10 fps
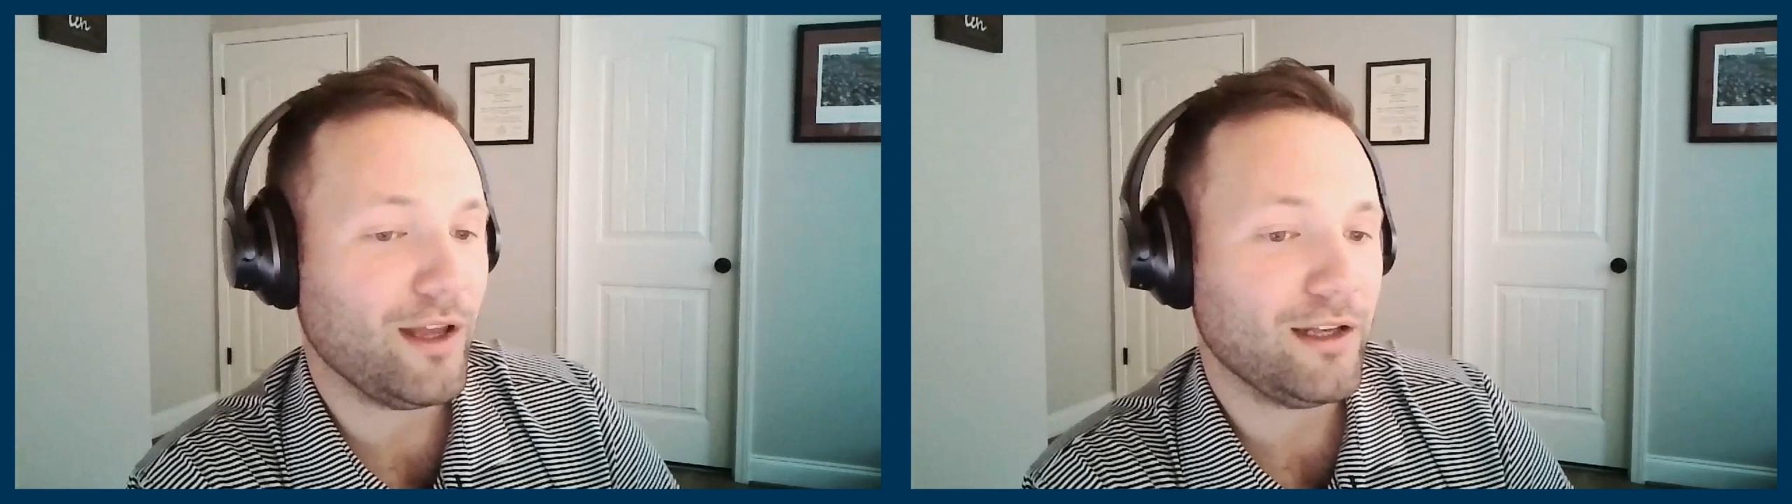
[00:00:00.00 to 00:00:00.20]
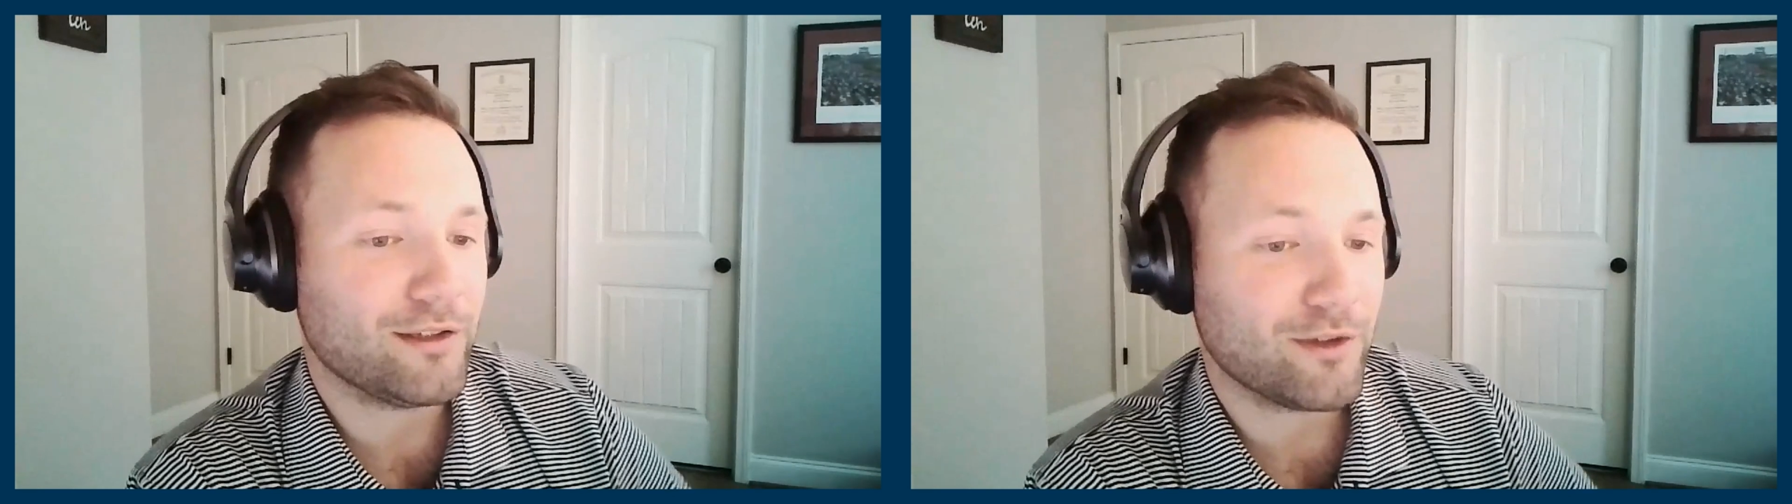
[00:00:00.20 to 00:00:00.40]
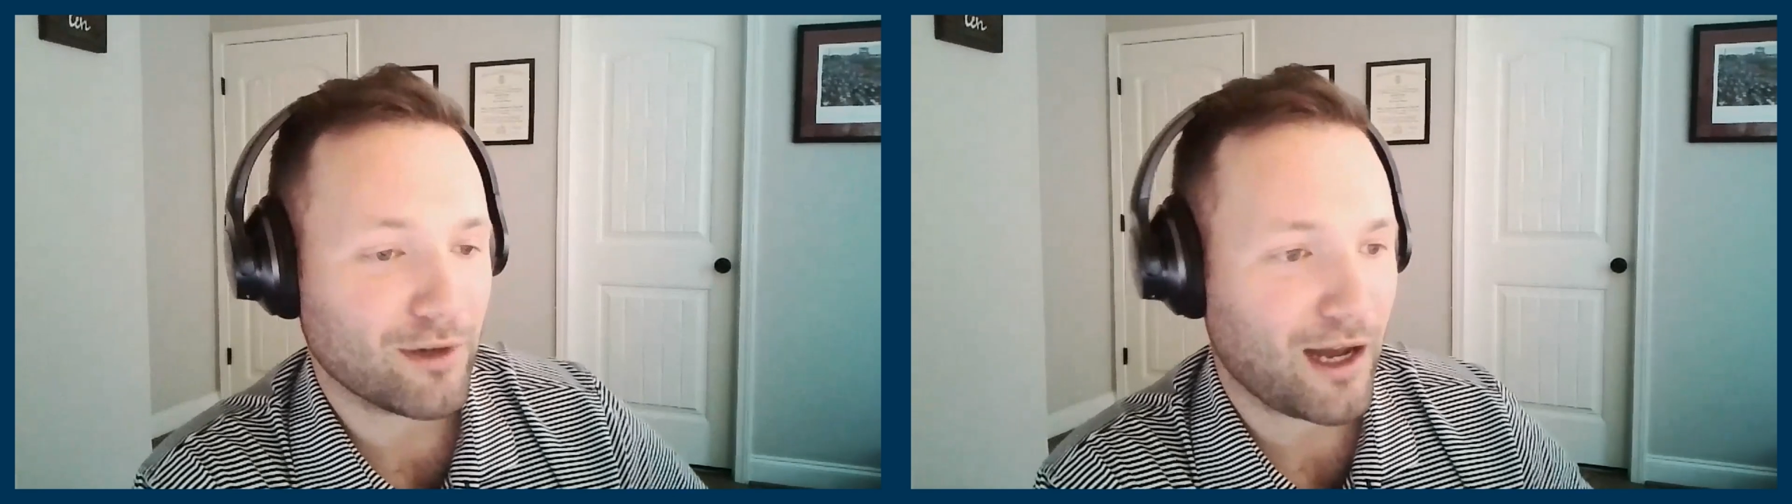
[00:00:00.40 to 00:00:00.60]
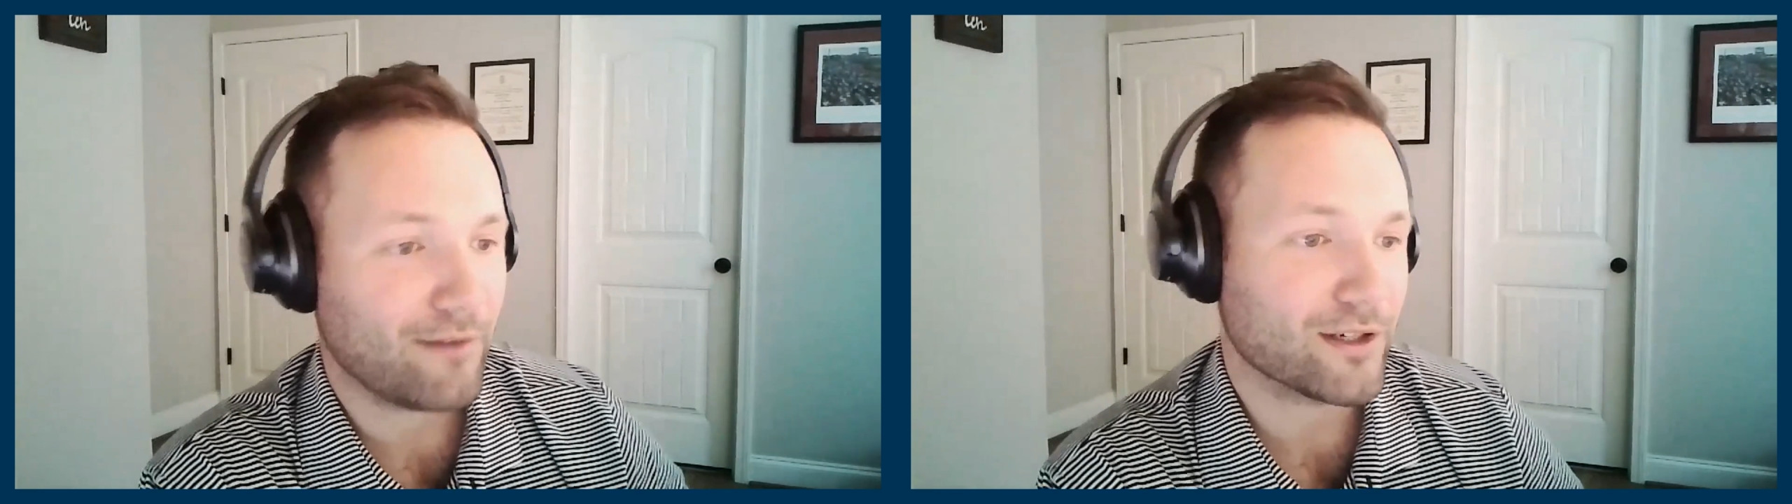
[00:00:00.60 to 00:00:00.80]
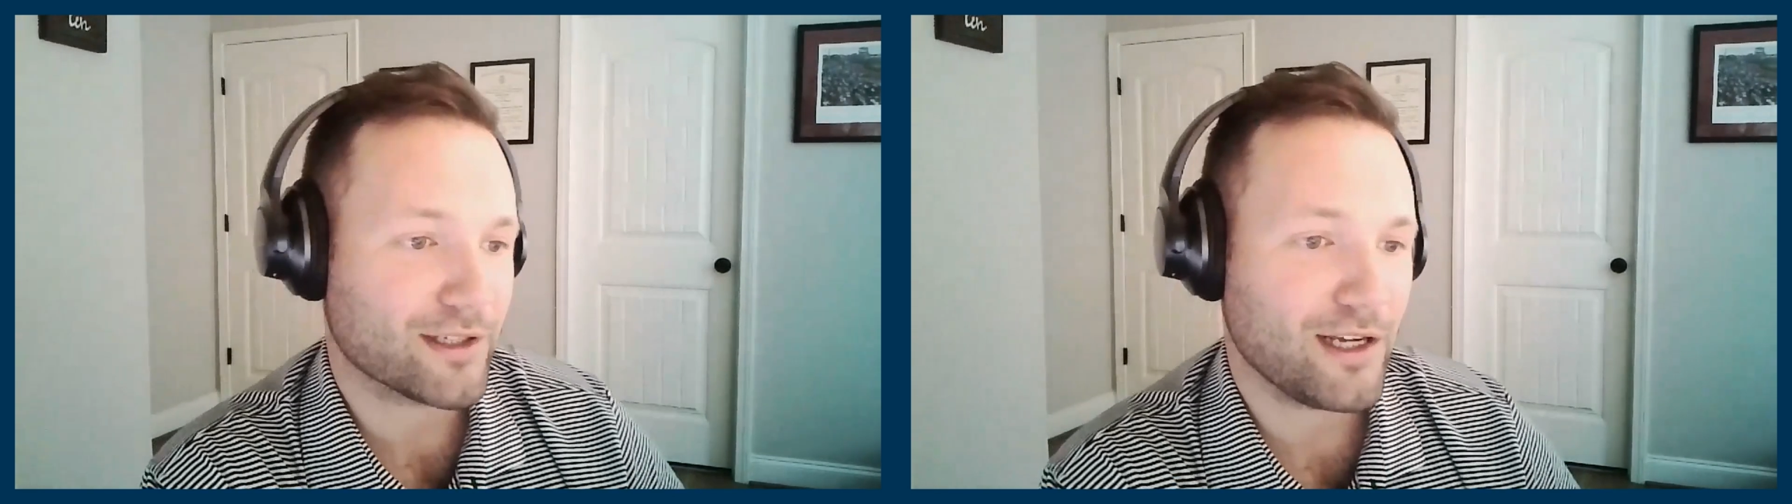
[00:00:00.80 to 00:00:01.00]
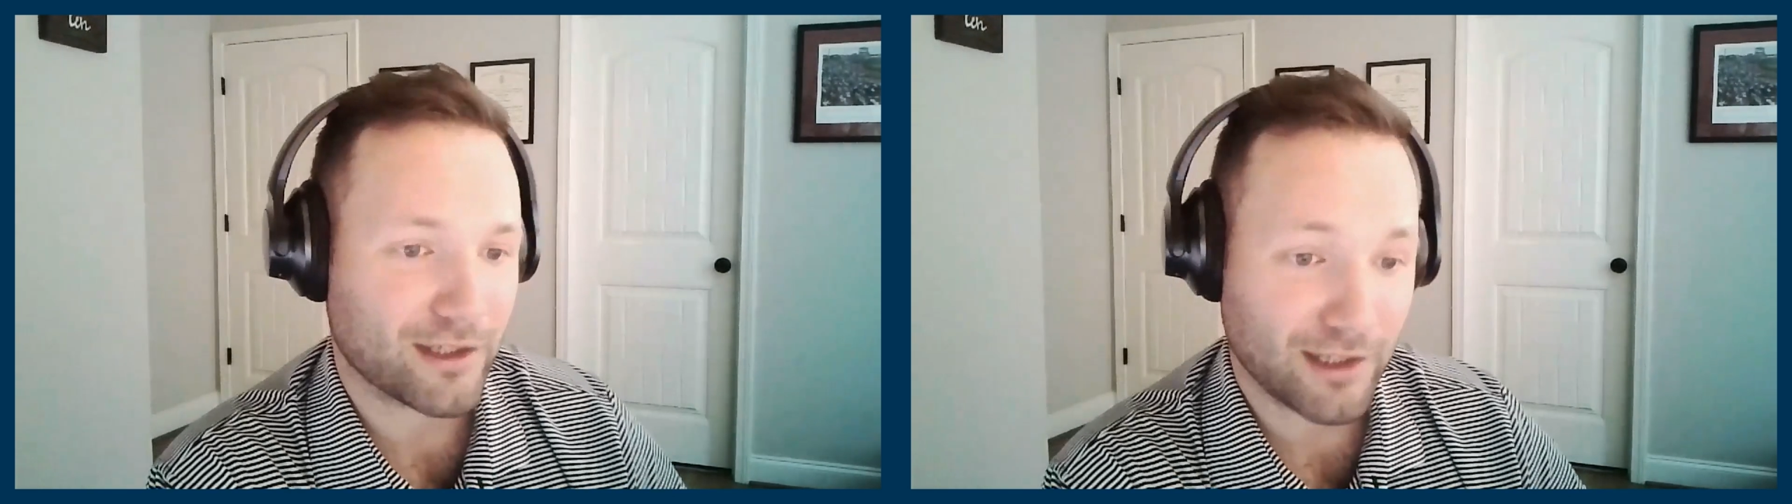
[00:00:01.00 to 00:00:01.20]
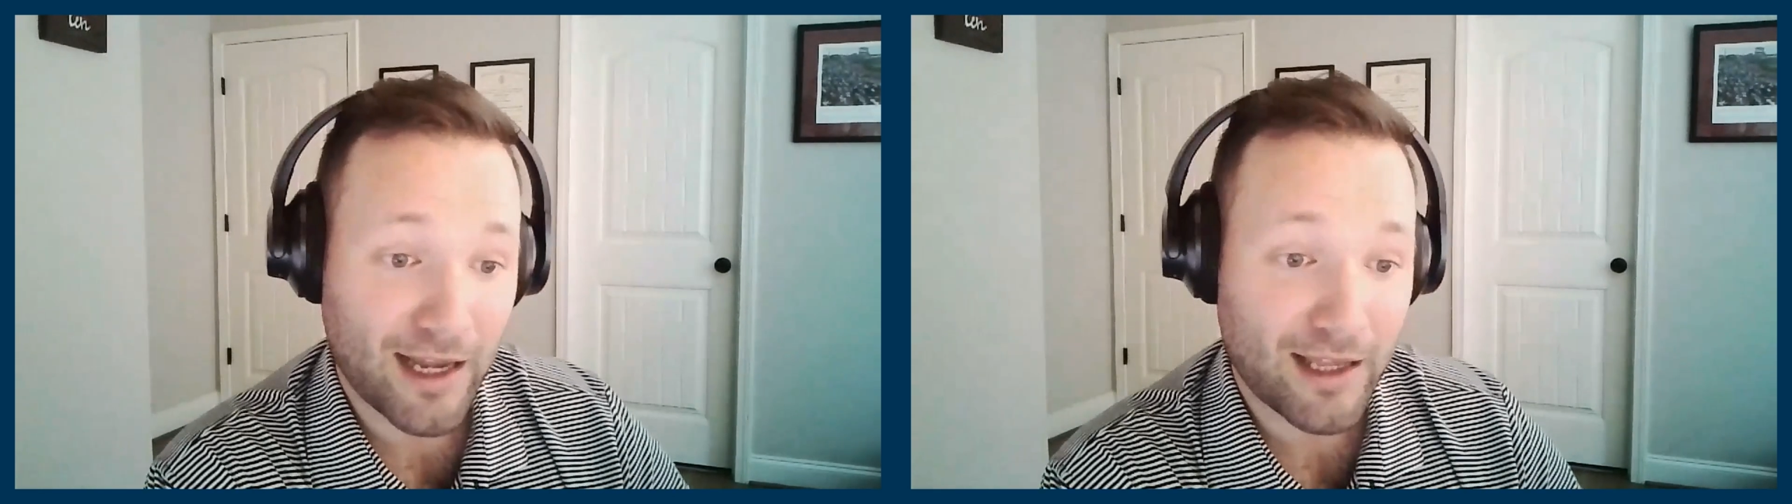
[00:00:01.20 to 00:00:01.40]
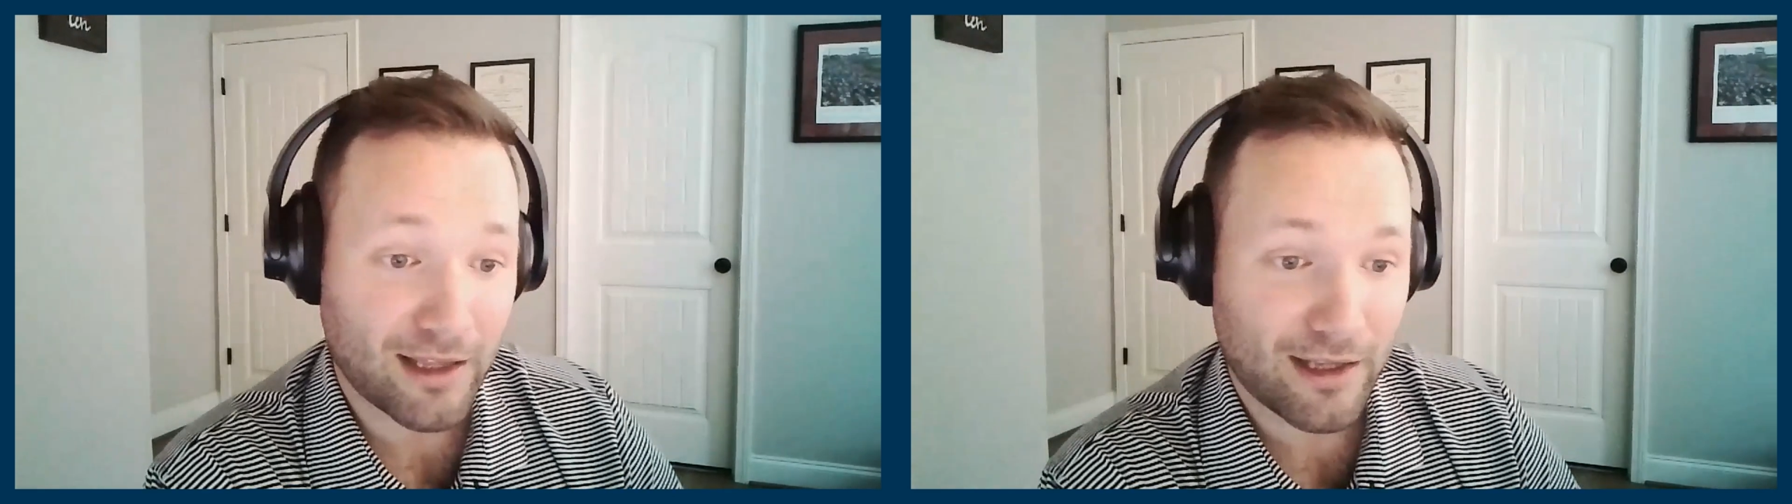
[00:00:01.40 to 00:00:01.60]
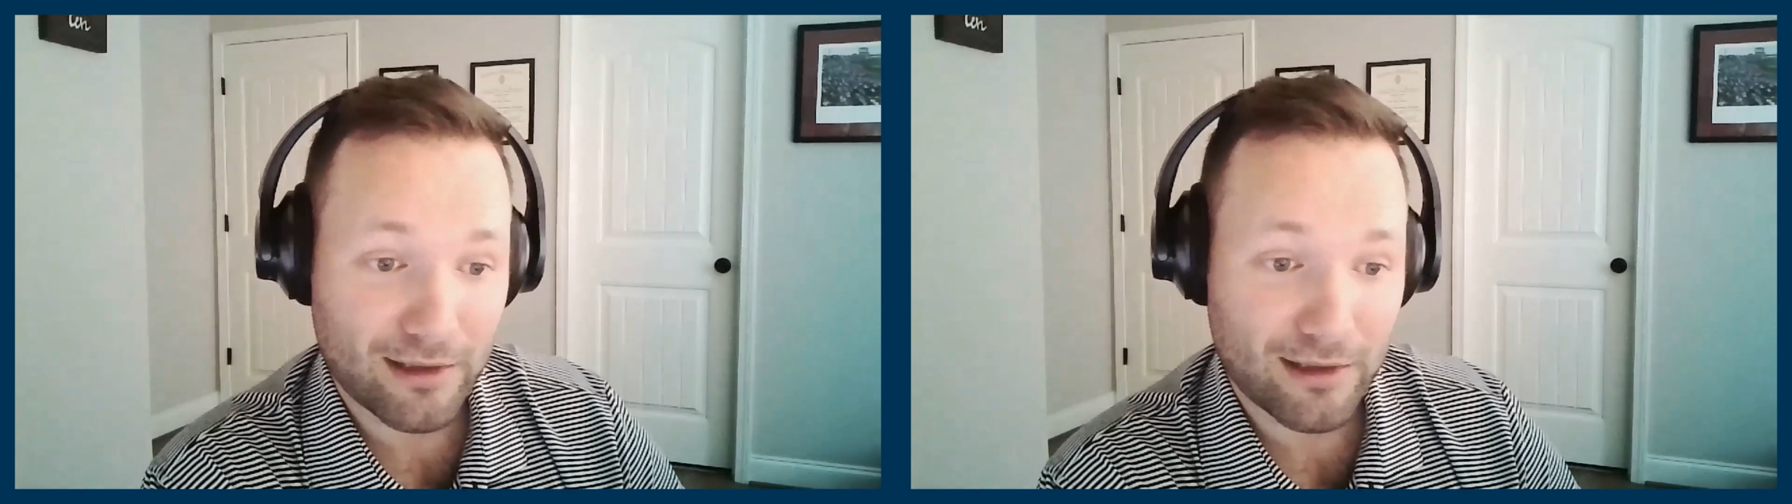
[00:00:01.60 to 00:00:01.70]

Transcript: into a conversation like